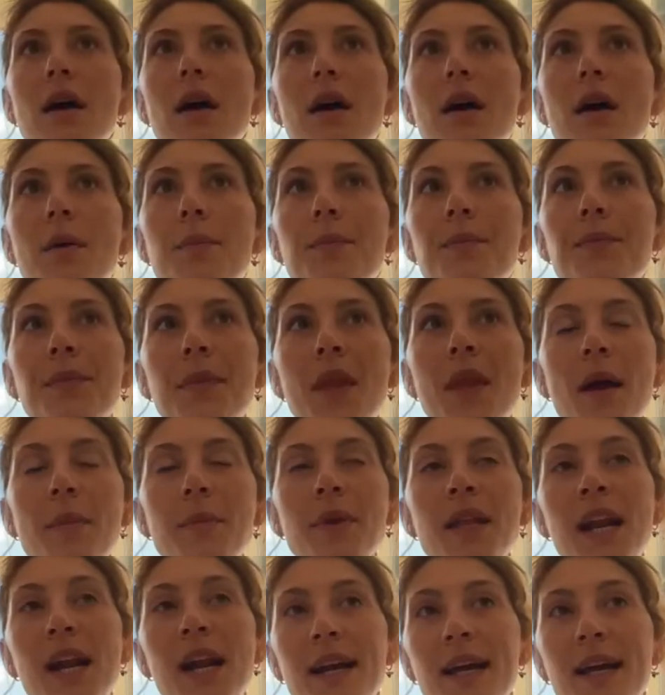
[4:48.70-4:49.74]
um, I
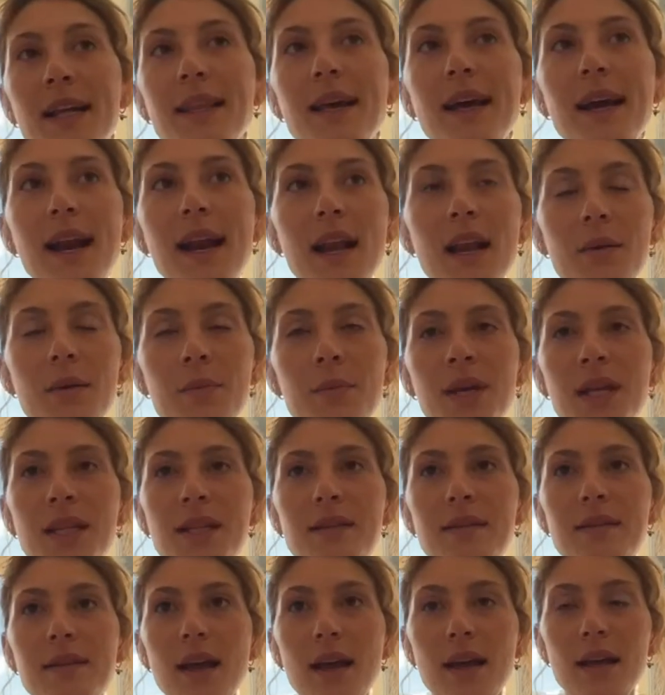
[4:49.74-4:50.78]
mean, another
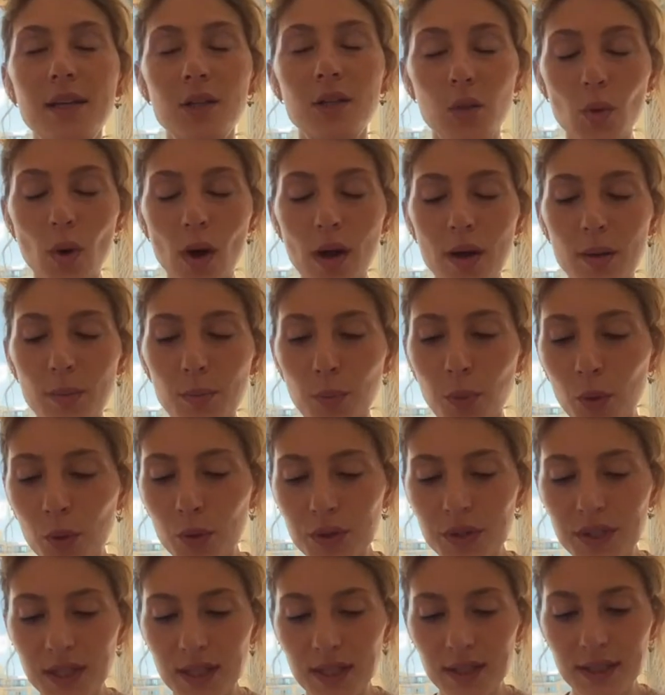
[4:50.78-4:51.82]
element that is quite
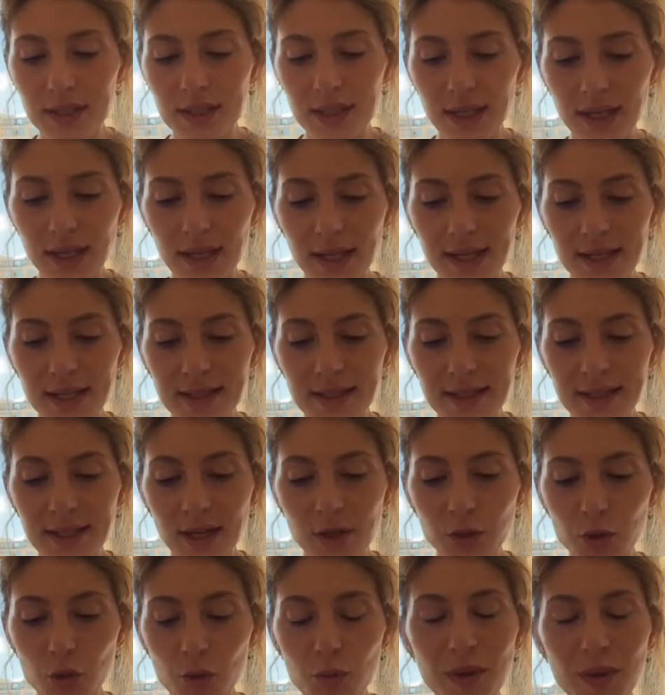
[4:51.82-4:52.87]
important is
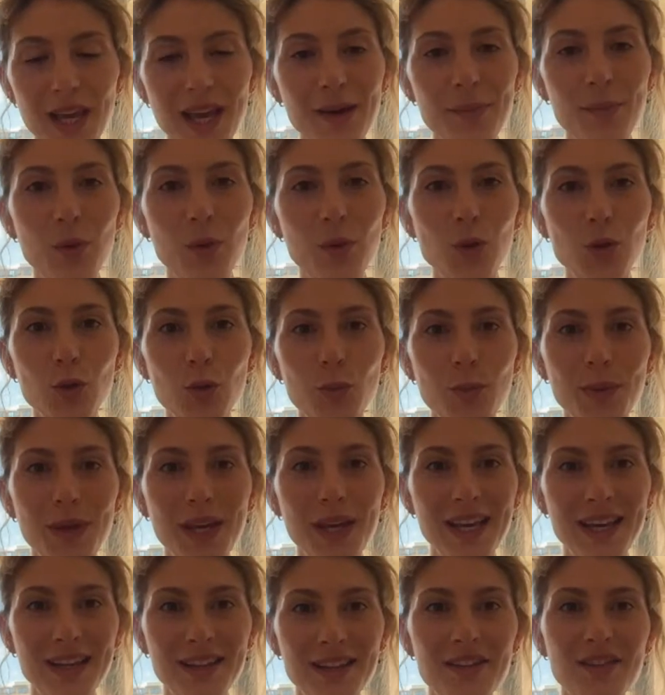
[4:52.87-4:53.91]
uh, to be able to
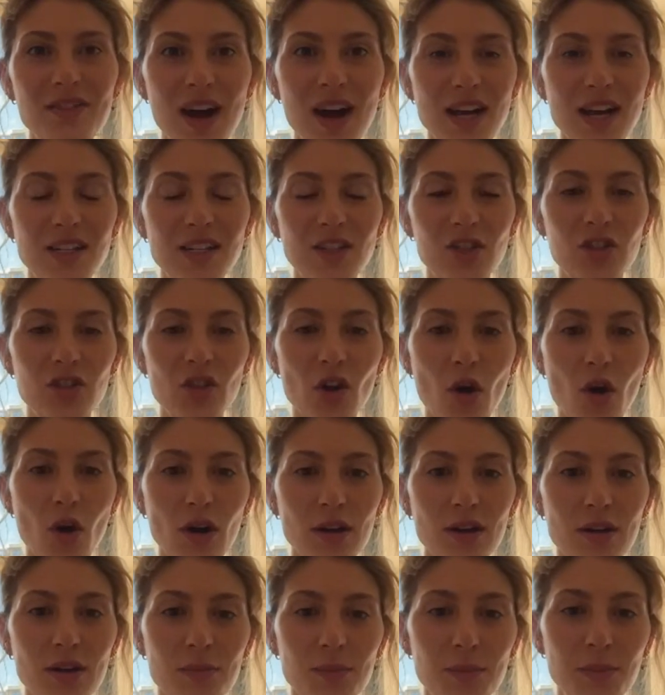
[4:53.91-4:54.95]
pick the right
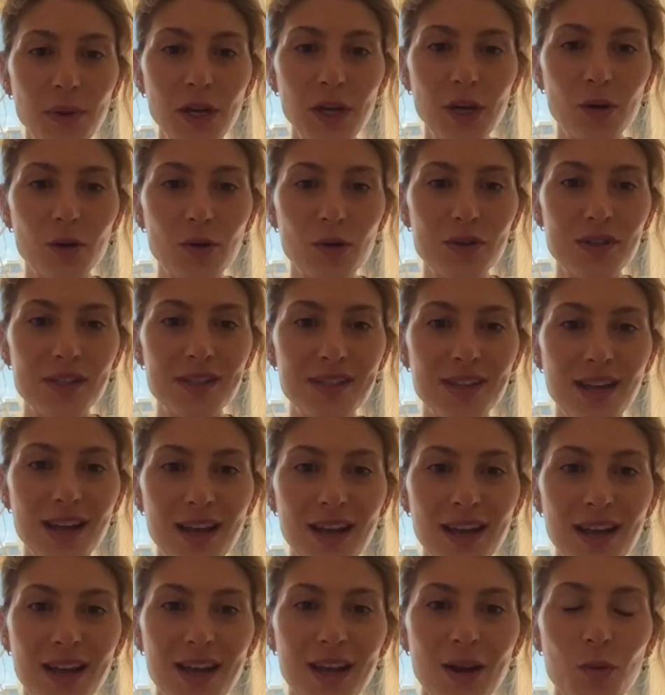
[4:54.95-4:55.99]
stock because
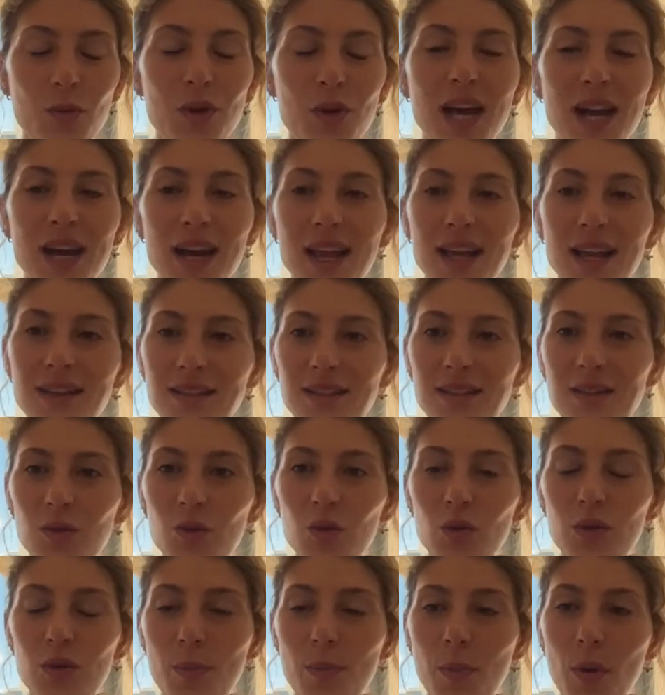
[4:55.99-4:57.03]
uh, we are getting
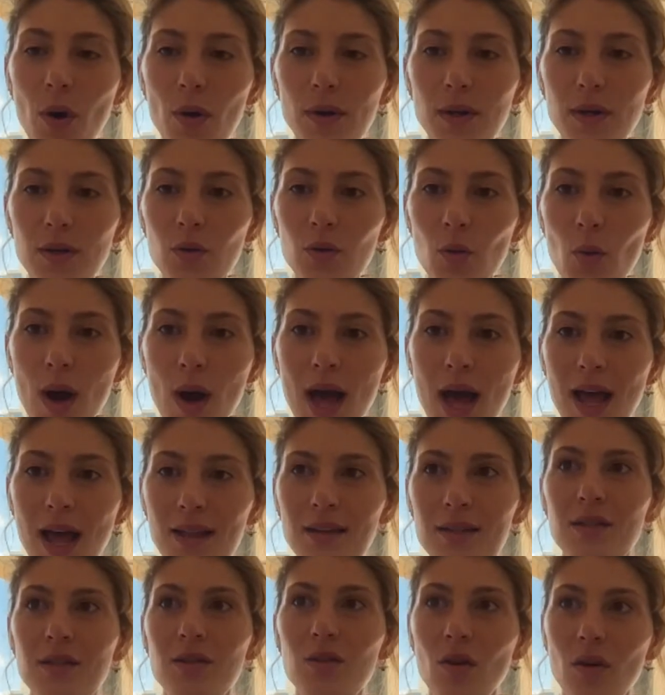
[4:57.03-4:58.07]
to the point where
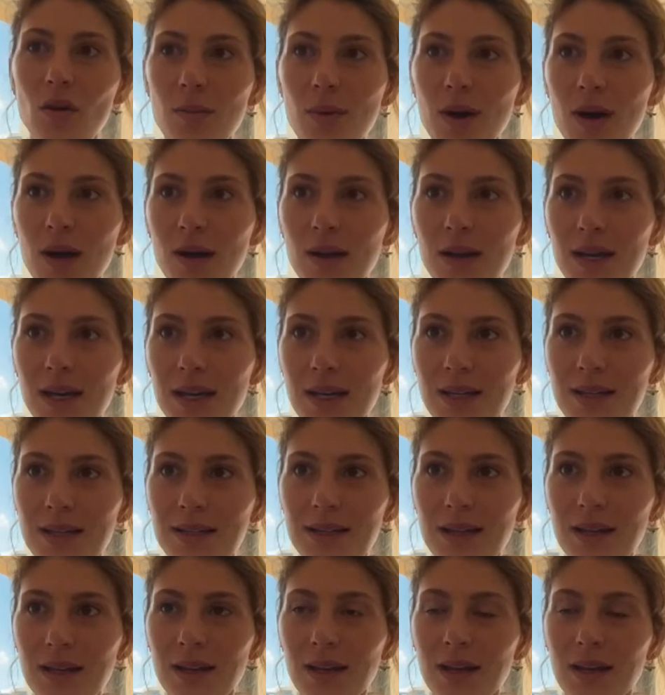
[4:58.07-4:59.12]
the stock market,
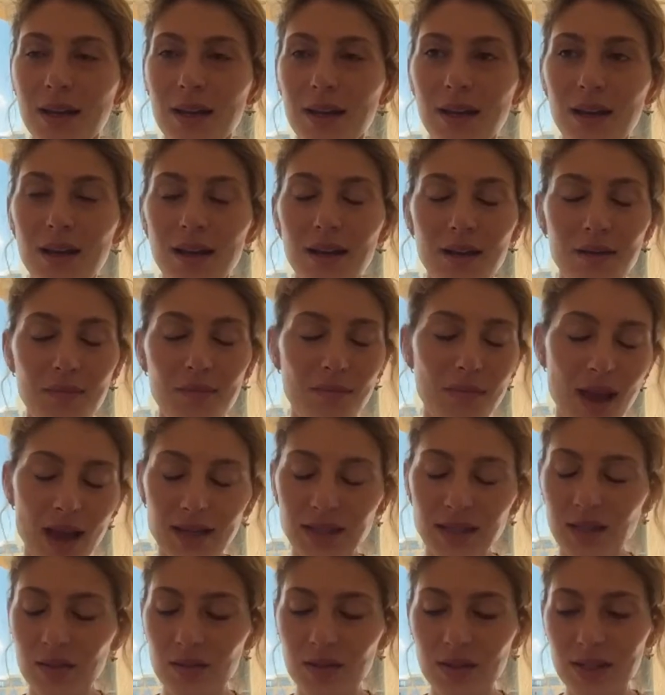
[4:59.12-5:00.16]
uh, um,
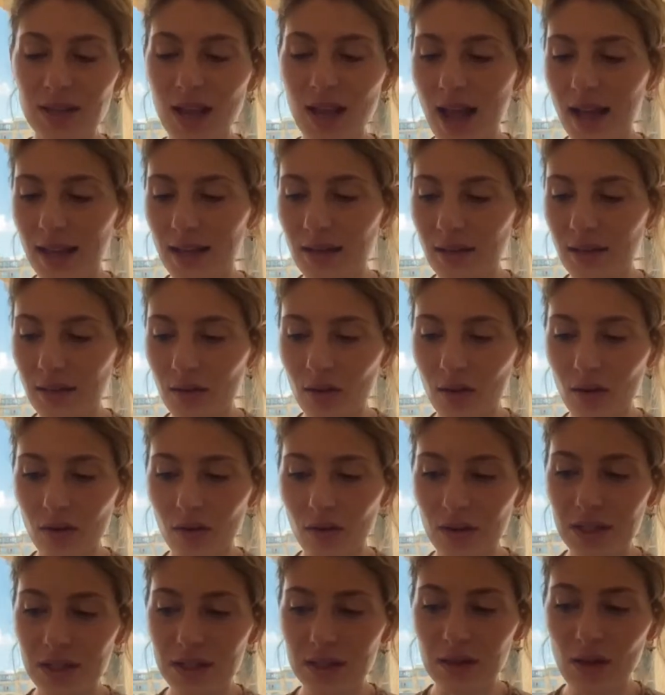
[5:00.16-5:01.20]
as you said, you
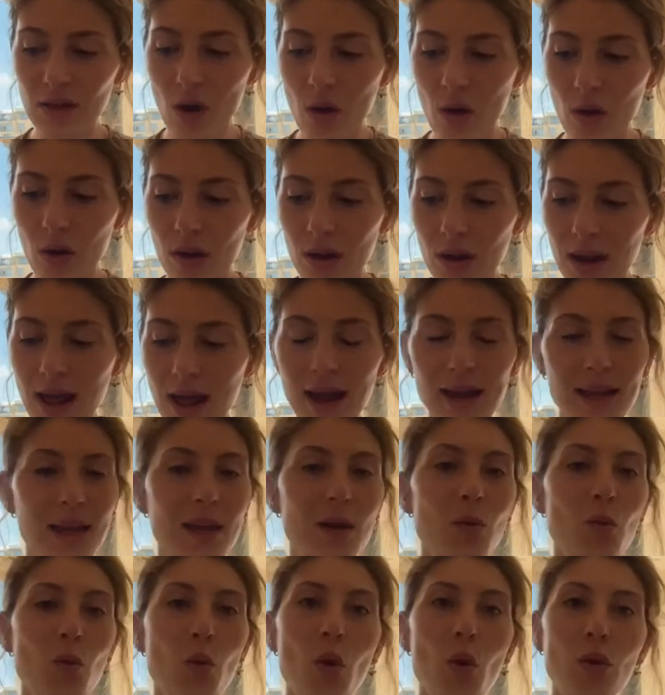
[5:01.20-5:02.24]
know, is not
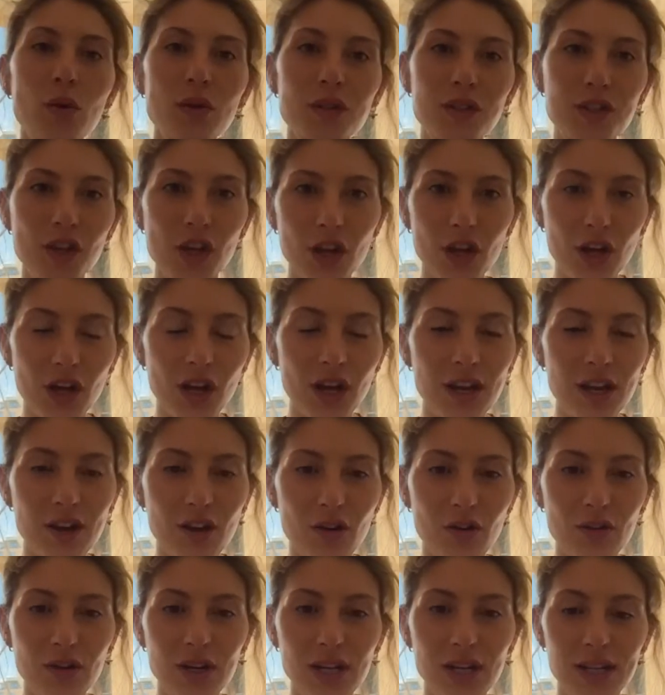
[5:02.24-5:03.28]
like it was
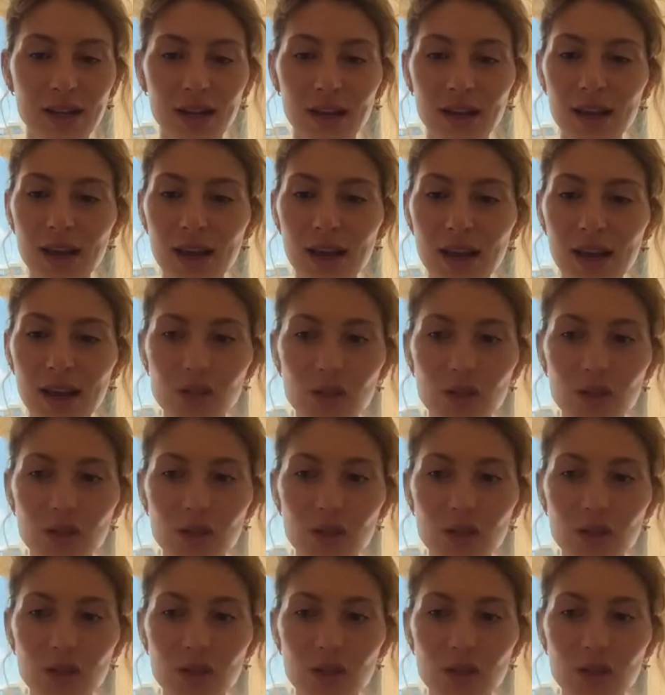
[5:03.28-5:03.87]
earlier on in the year.